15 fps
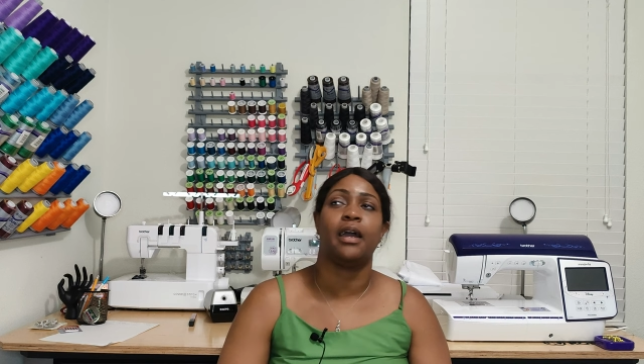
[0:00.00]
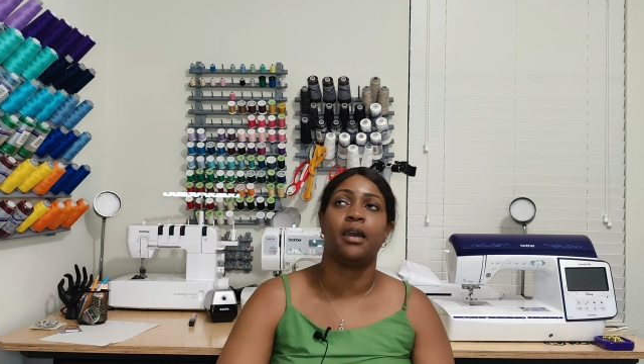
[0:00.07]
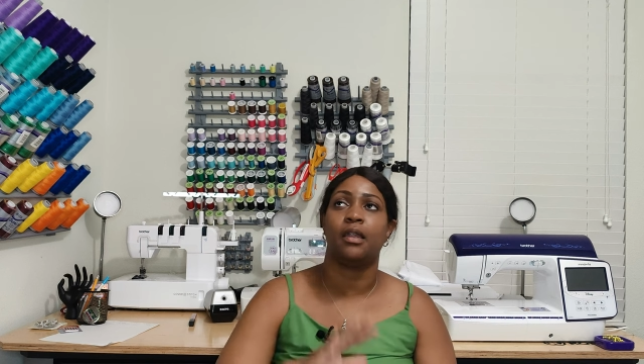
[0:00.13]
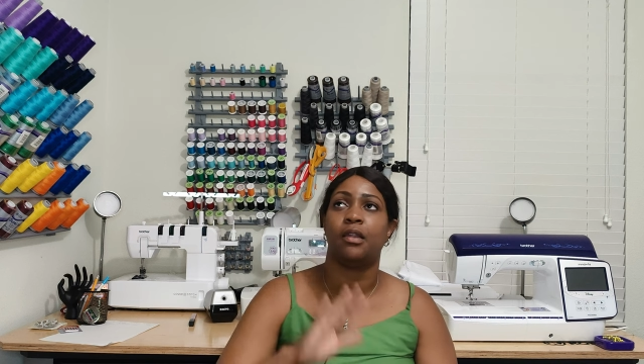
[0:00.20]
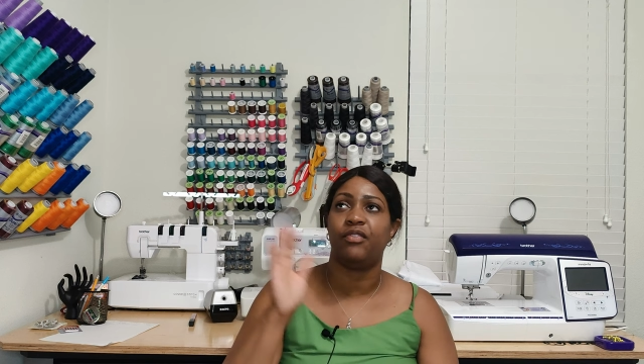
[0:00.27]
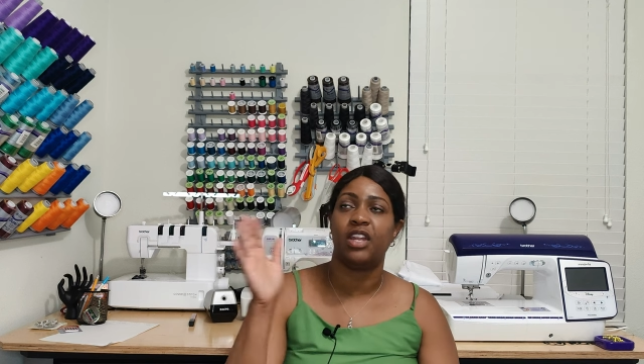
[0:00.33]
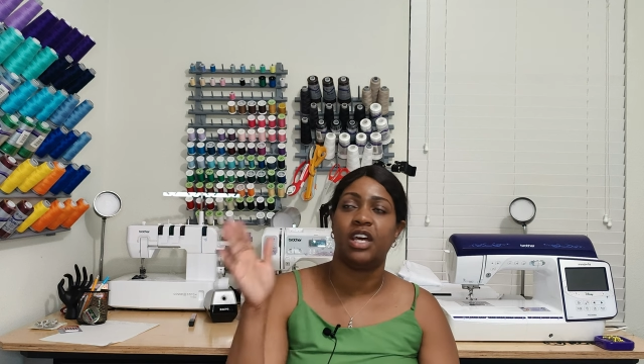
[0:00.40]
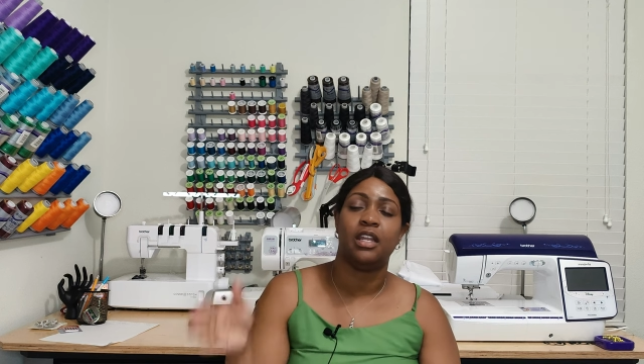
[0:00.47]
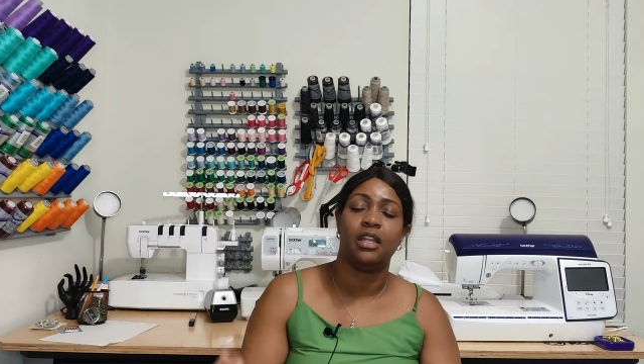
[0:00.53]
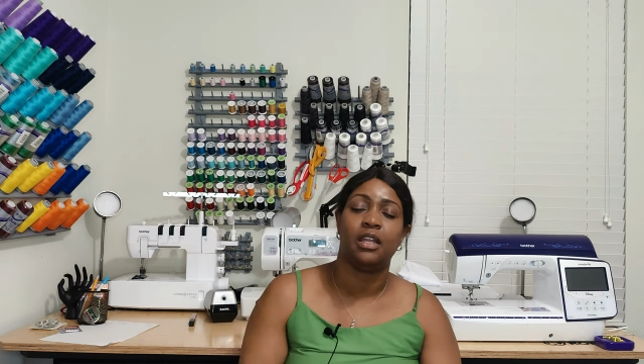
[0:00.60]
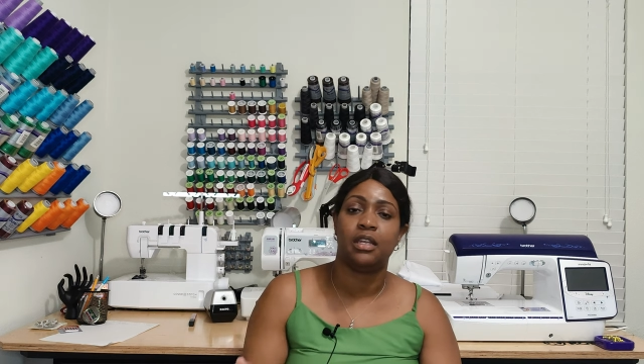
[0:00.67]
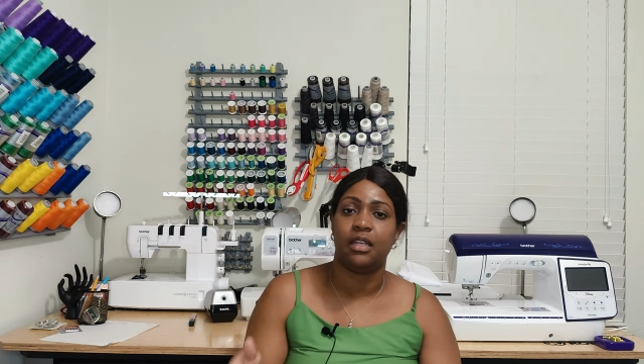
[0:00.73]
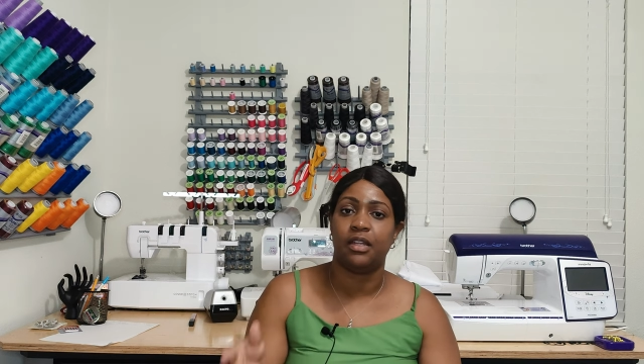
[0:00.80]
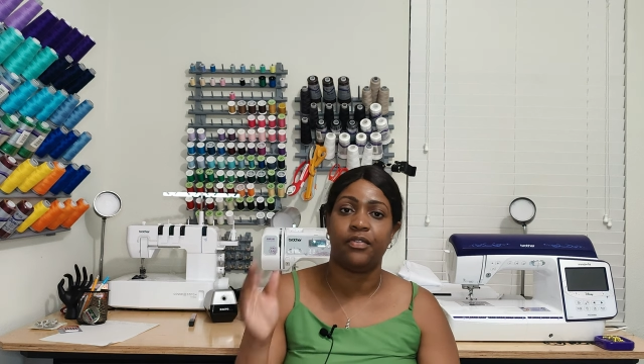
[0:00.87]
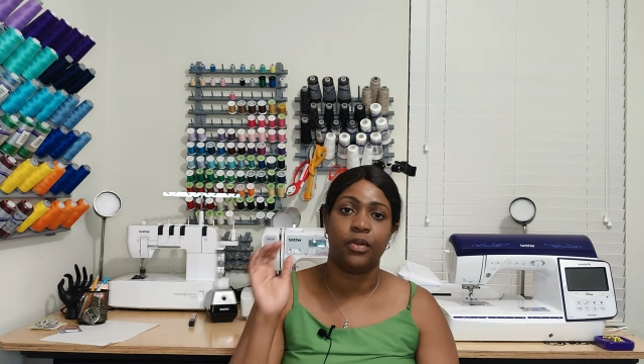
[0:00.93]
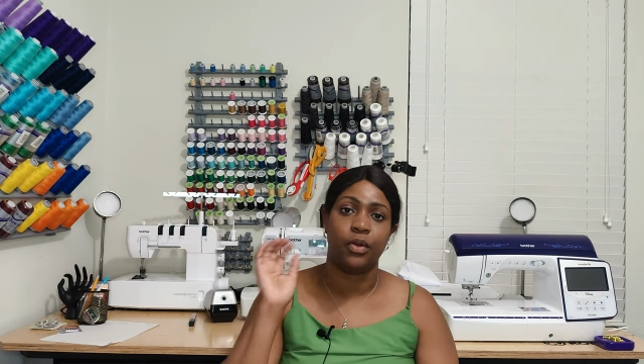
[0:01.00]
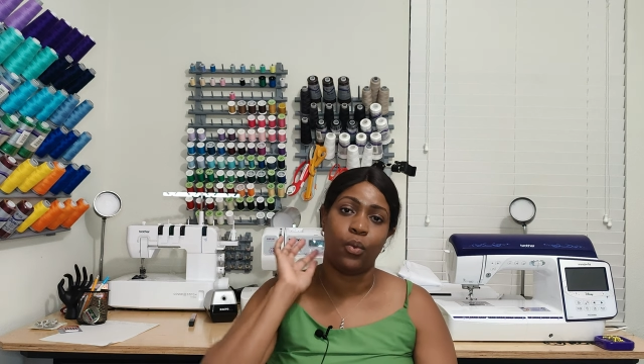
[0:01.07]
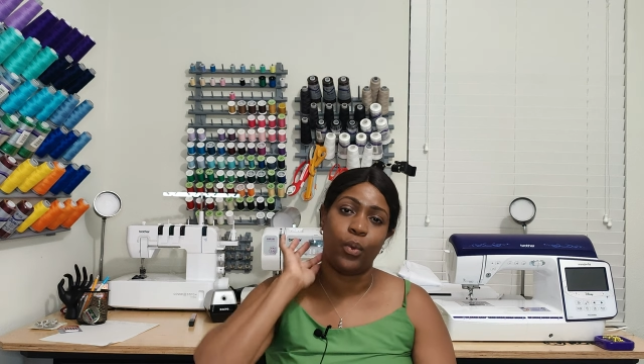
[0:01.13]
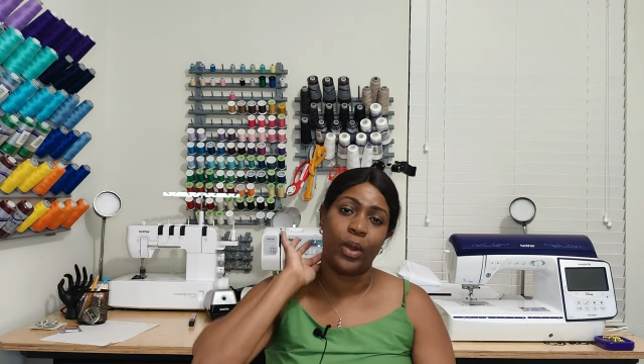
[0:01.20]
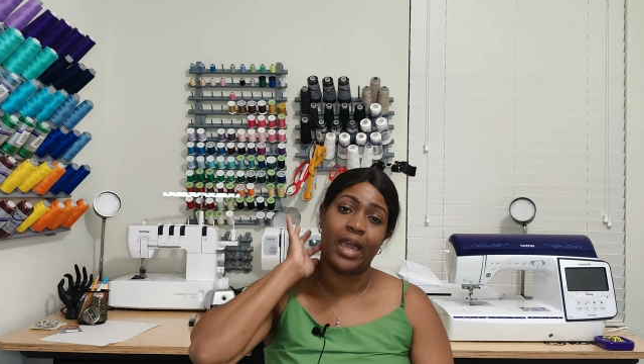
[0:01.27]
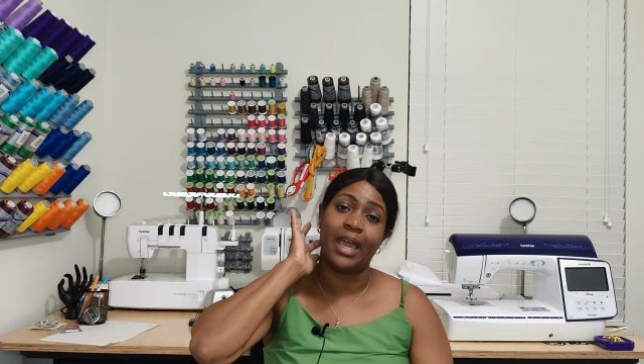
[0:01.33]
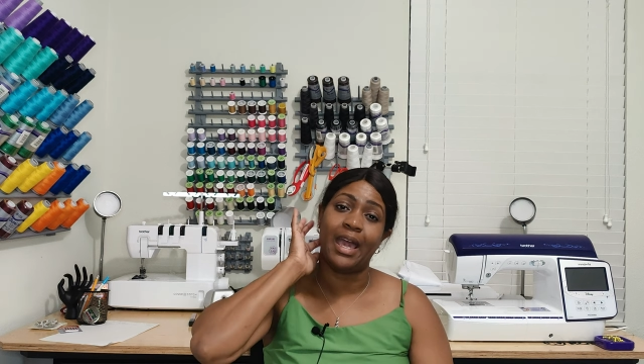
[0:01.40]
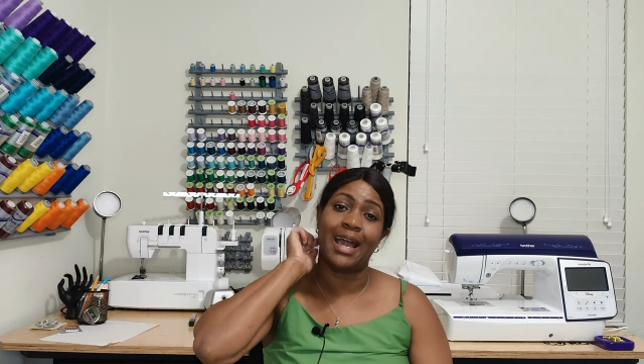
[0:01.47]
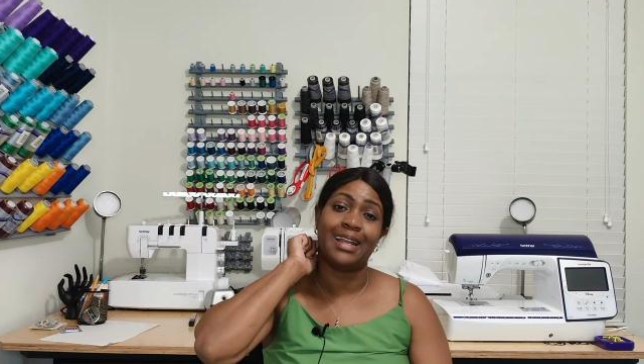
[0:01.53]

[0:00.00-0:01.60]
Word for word: I could have done it a different way.